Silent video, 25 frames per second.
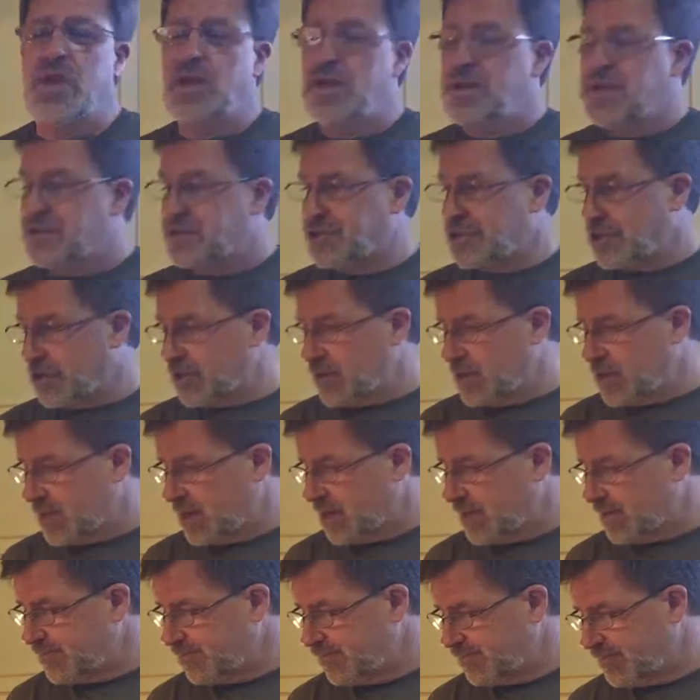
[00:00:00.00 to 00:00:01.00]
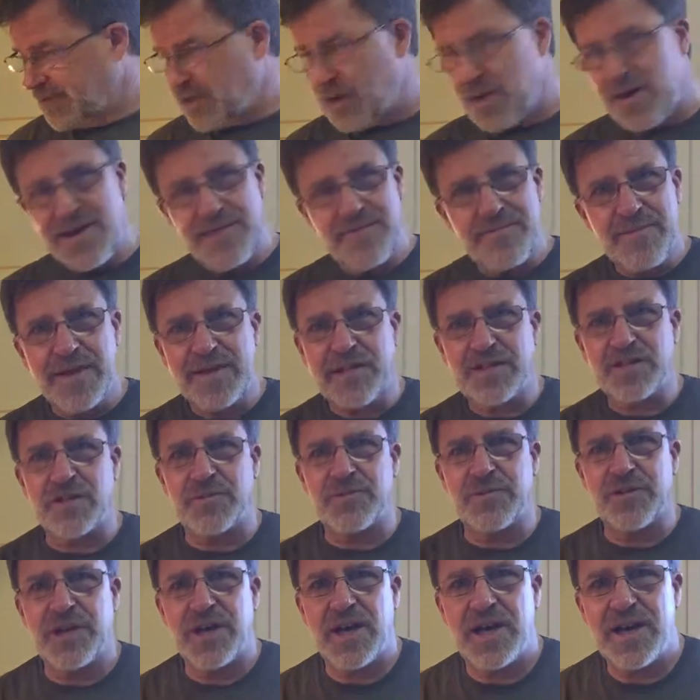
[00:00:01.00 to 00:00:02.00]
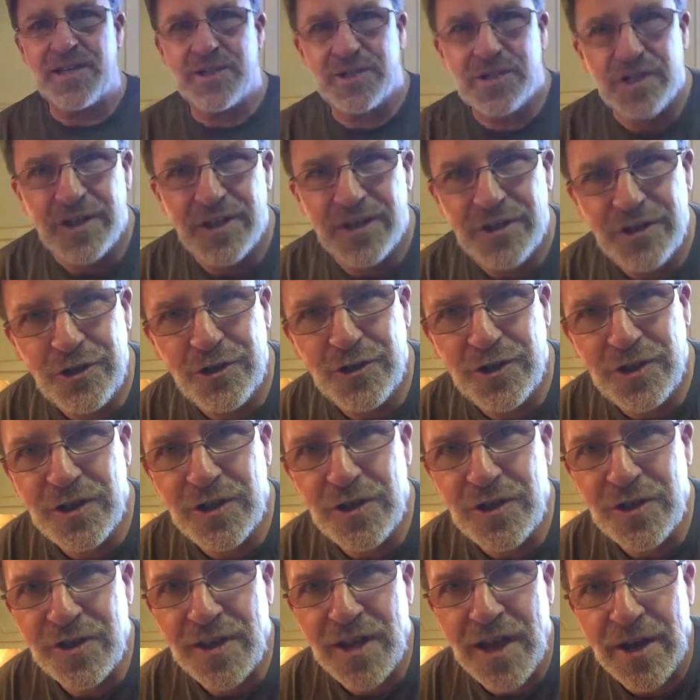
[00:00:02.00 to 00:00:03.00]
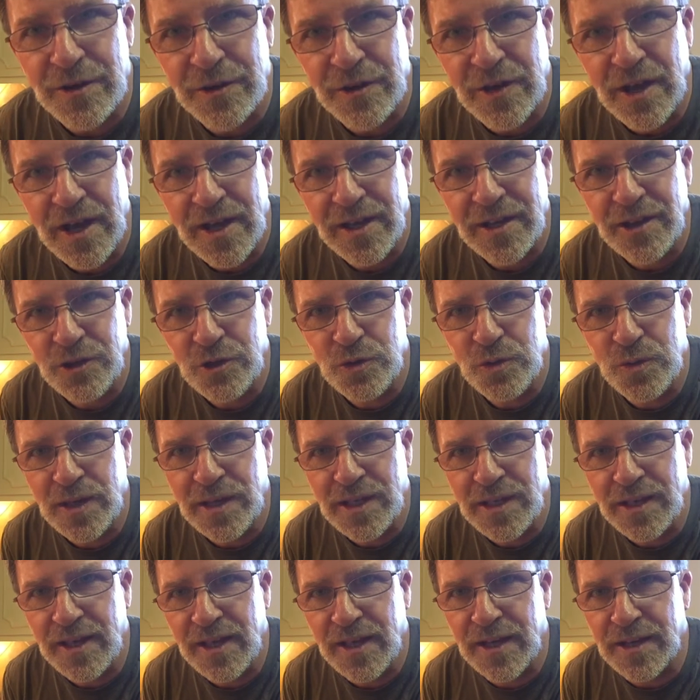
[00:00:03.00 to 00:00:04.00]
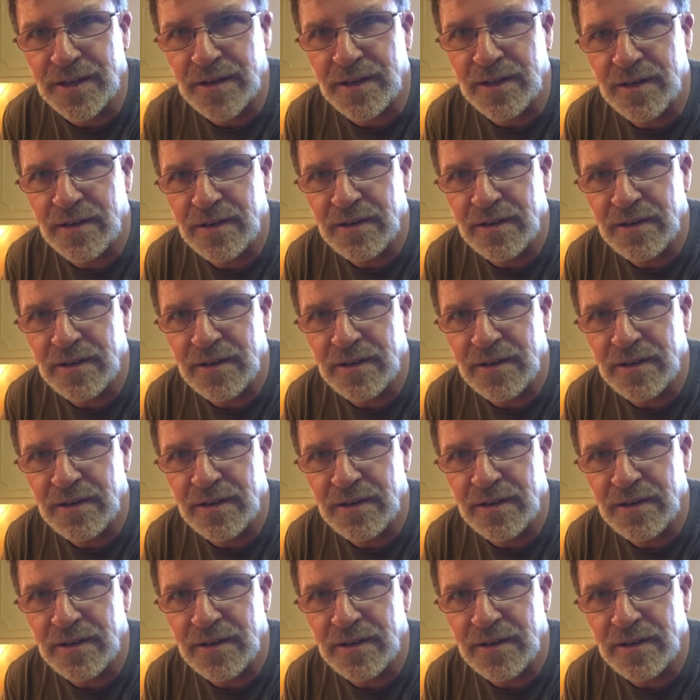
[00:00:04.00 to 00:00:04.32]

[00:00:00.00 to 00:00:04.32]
So go ahead and make some, you guys. You can cook that, okay? You really can.